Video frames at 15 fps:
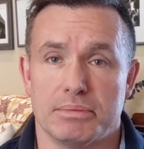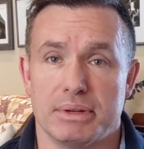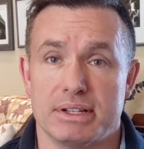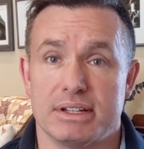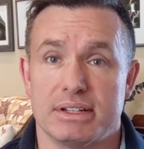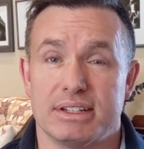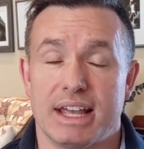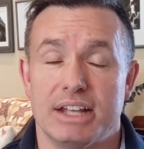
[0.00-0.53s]
of
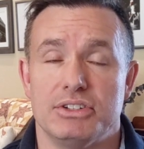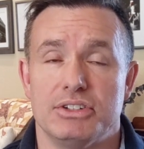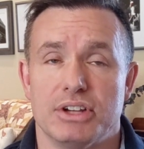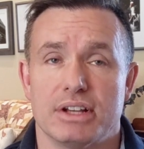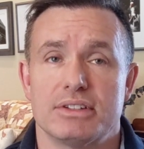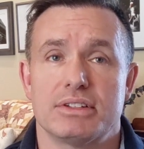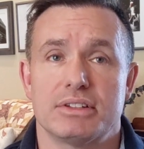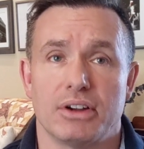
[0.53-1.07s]
Business, had
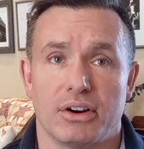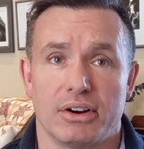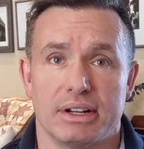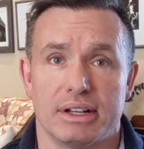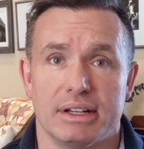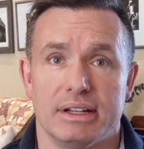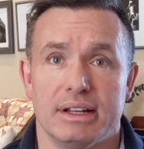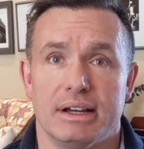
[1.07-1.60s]
just
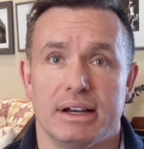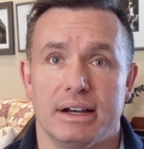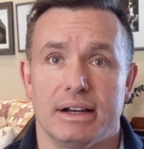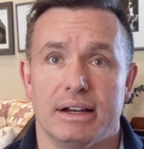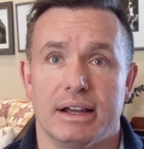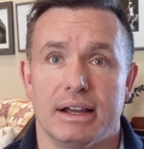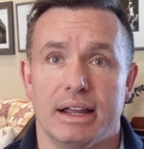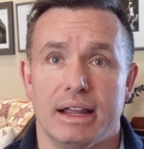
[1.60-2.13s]
started
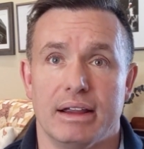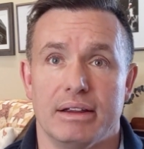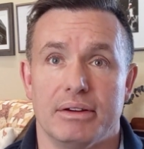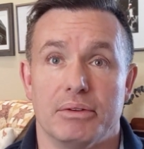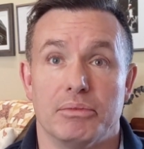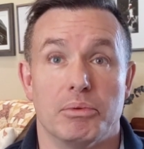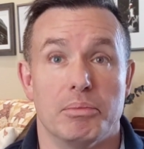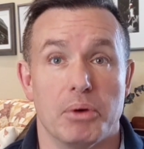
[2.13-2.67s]

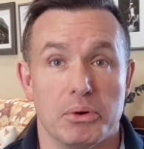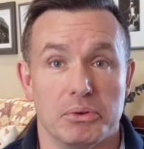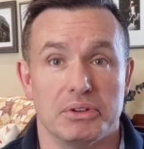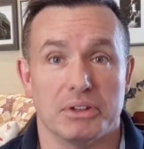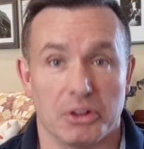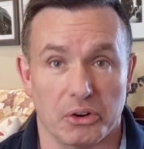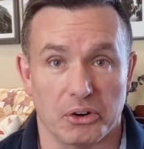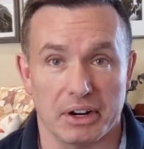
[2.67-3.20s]
a
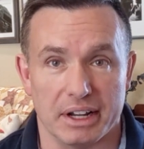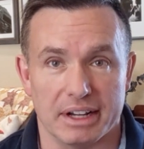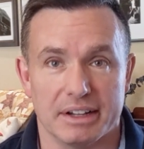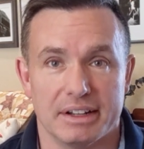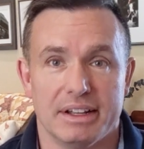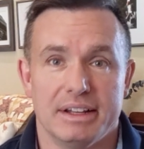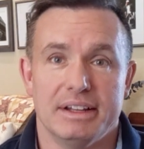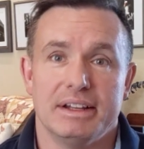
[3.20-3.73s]
remote
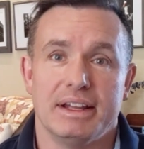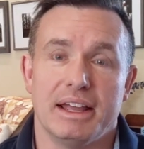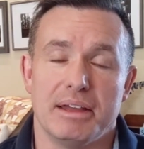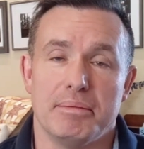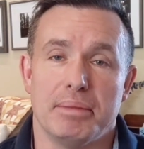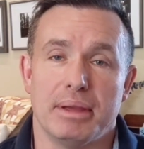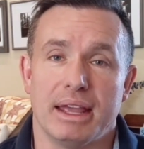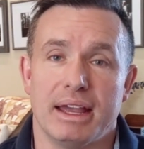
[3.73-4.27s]
learning
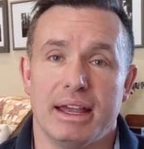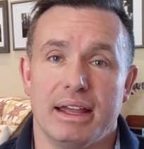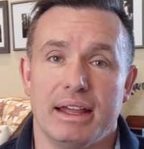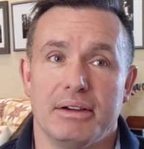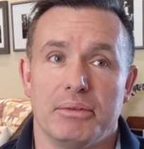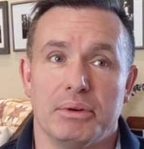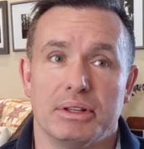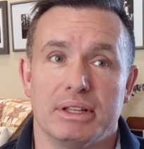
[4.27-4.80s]

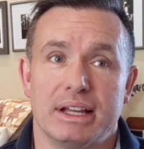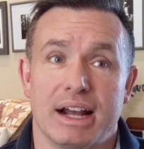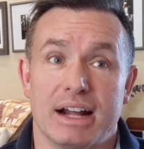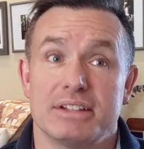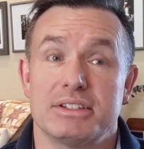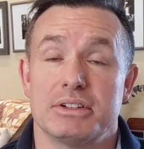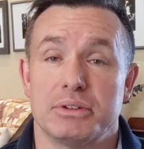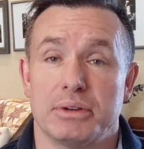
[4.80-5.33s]
MBA with a
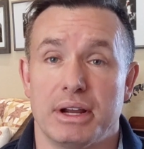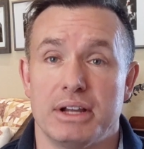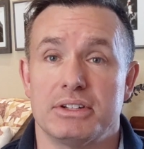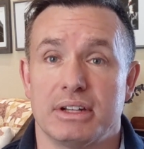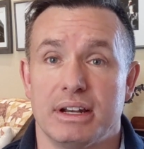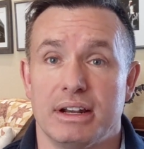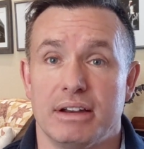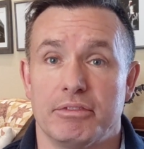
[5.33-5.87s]

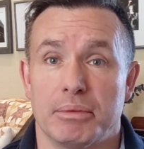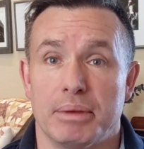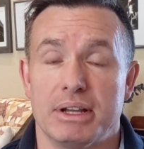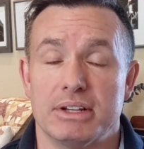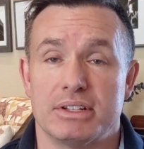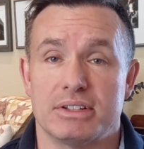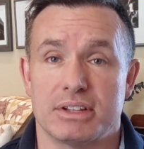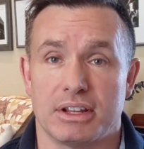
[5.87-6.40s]
concentration in
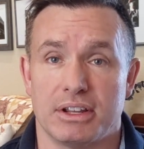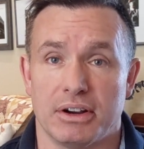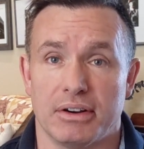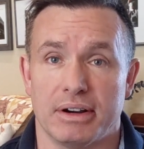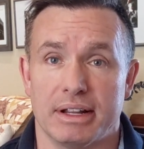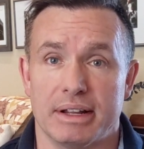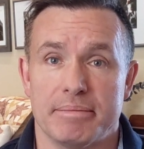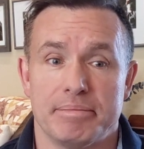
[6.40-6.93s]
information
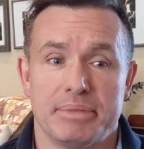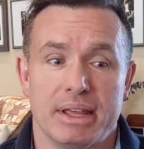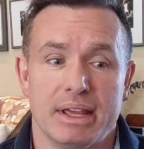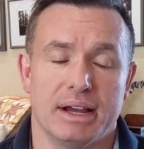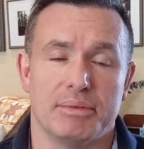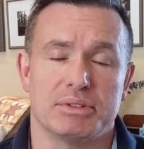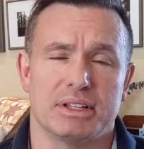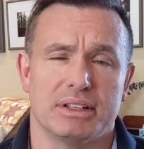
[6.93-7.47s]
security.
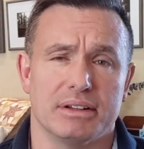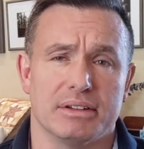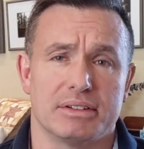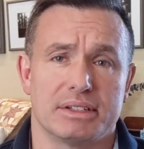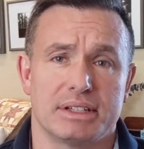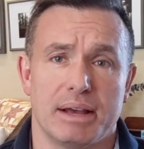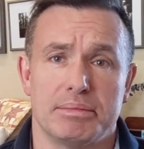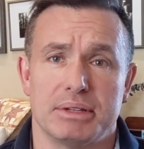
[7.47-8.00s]
I was a little
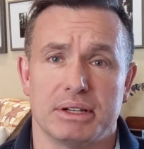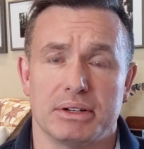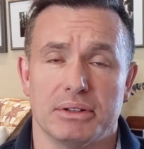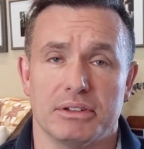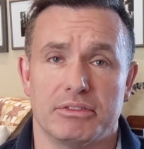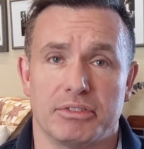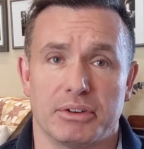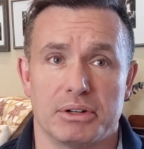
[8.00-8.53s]

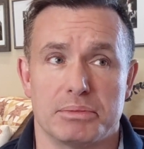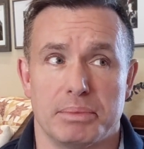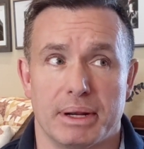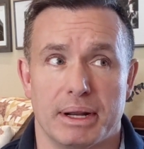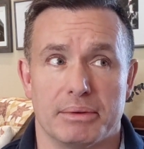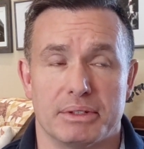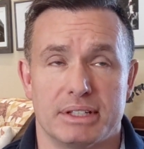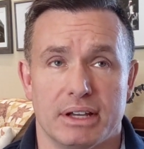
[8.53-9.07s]
skeptical at first,
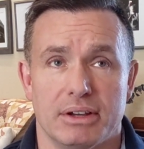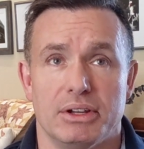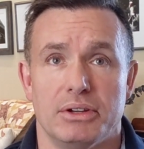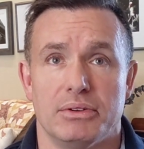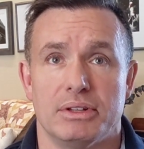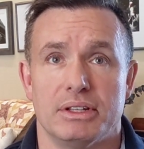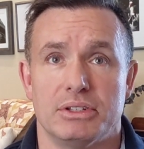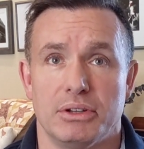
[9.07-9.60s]
but I will tell
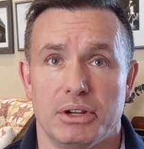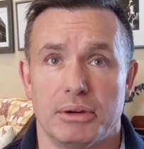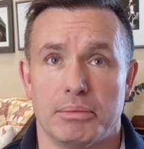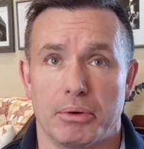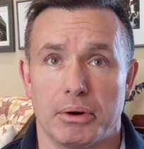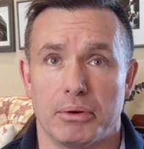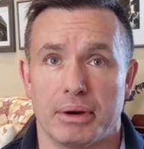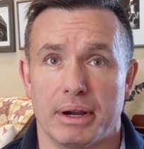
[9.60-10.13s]
you in the 2-year
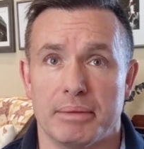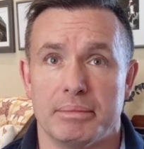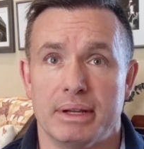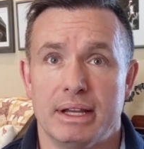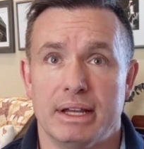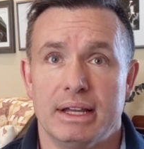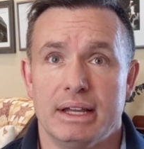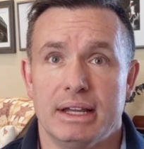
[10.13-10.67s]

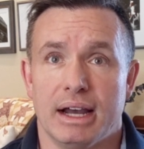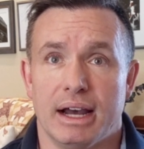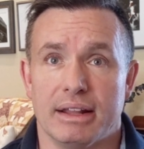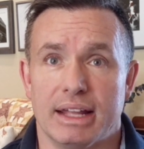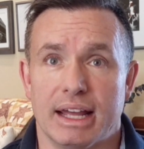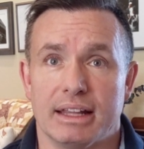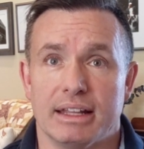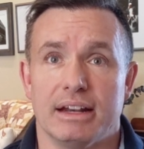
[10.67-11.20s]
program,
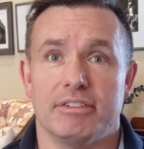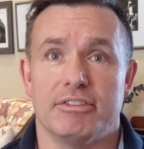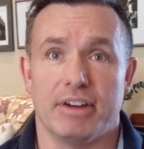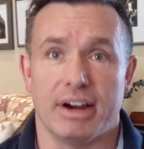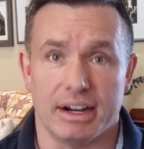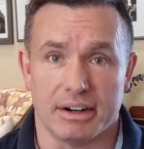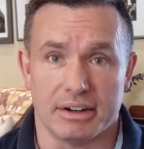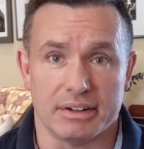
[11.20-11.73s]
that lit a
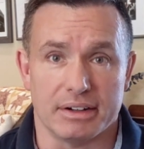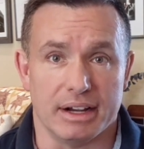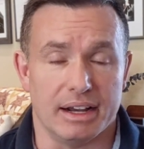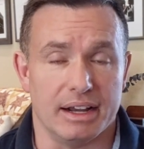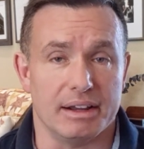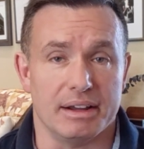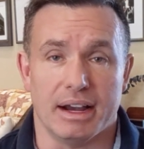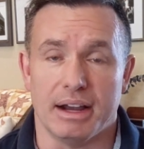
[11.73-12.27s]
fire.
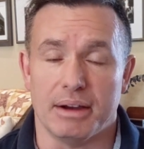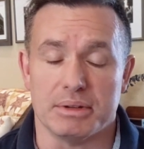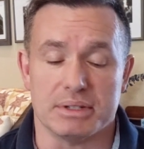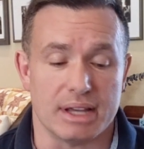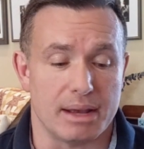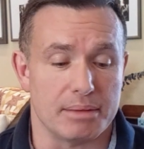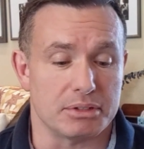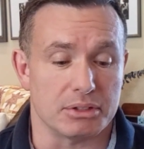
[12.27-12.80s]
I
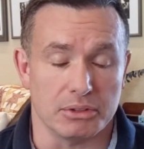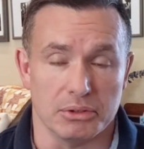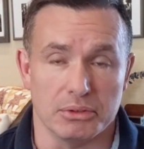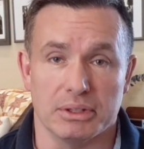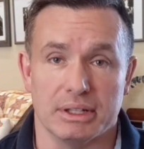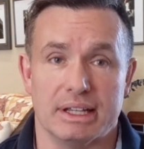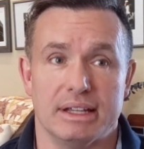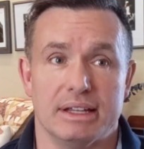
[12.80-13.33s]
was
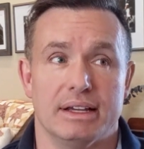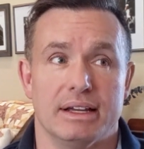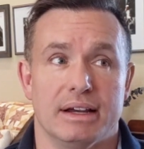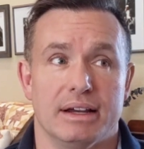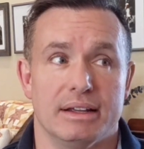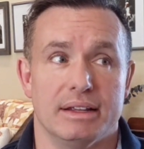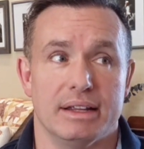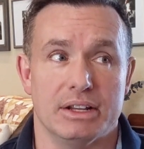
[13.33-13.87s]
absolutely
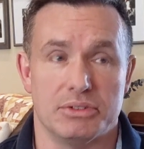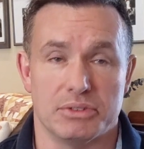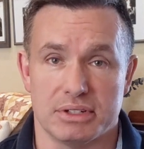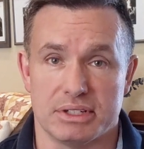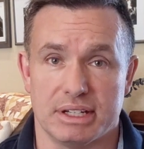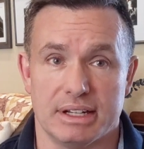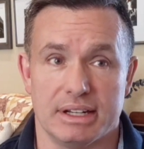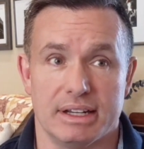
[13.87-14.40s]

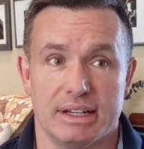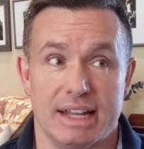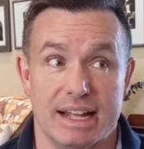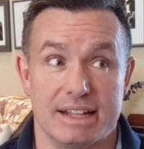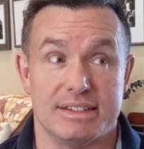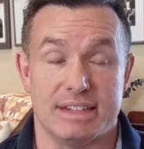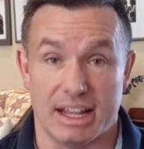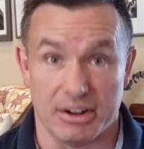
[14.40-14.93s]
interested and
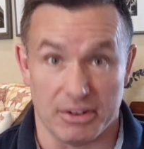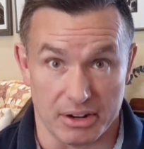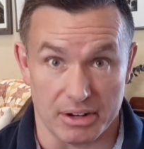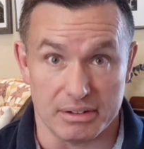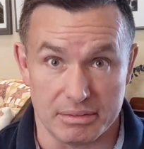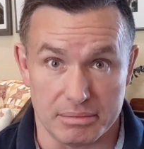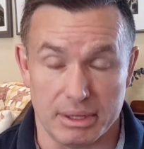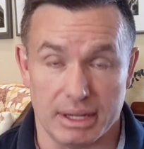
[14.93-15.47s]
dead set
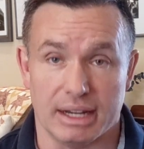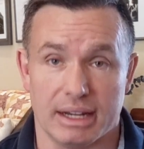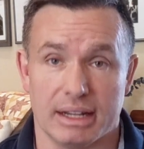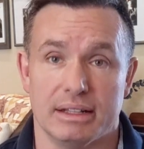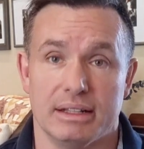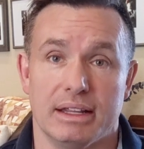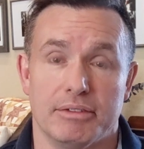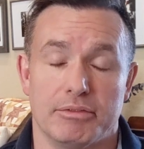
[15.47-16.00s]
on being
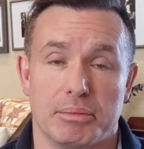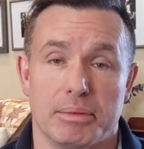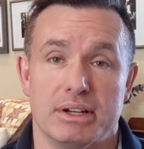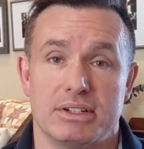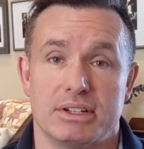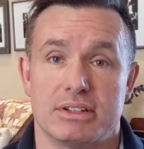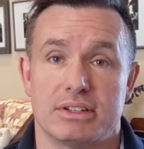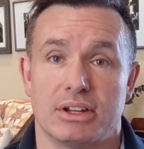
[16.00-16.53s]
in the
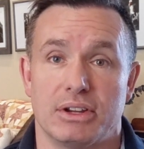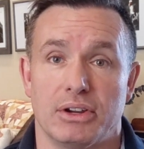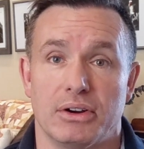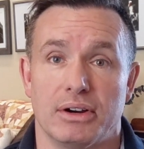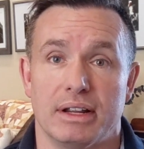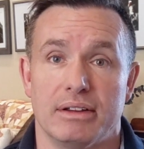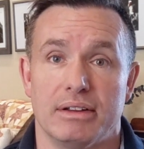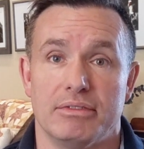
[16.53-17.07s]
information
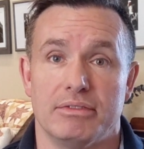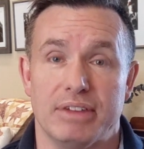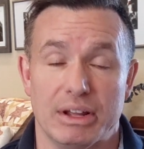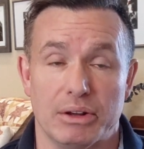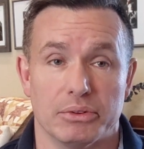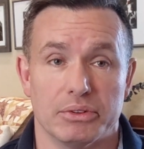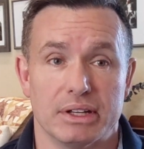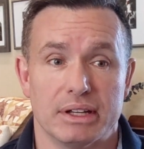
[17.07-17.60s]
security
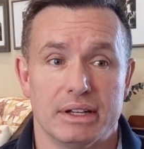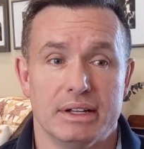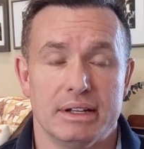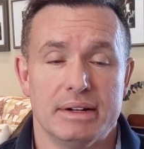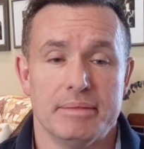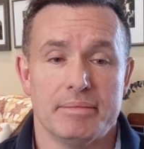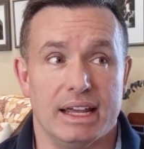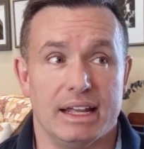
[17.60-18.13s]
field,
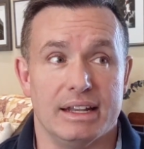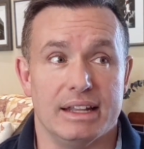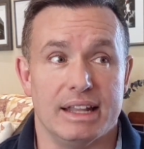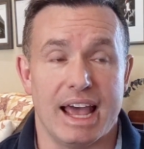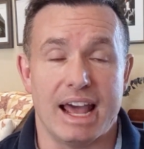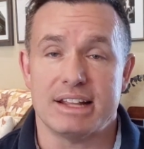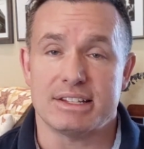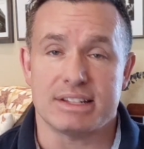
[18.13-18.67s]
and
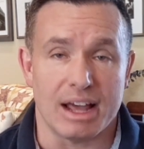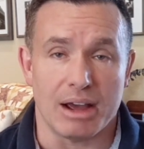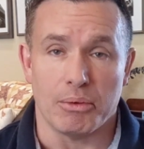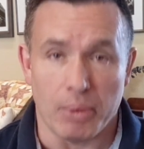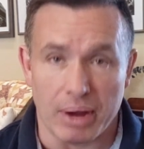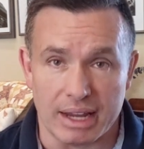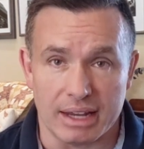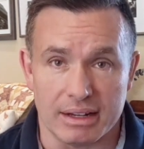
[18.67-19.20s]
that has
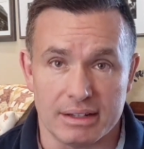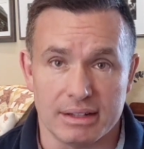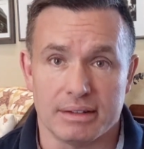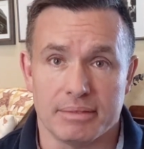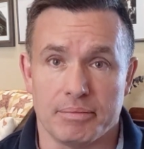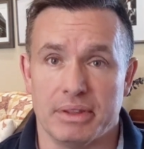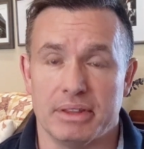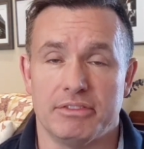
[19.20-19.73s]
not
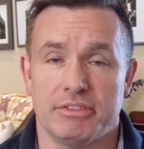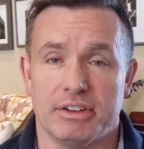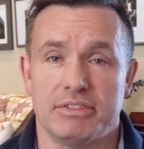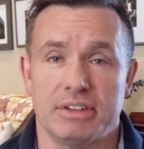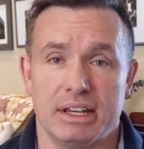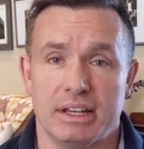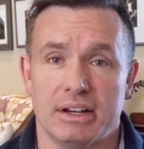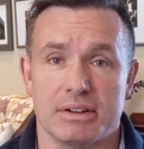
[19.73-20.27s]
waned in the
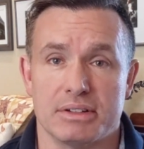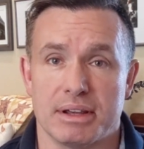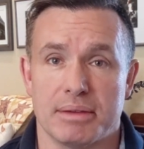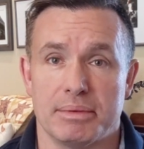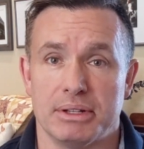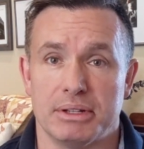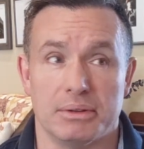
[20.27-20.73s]
15 years I've been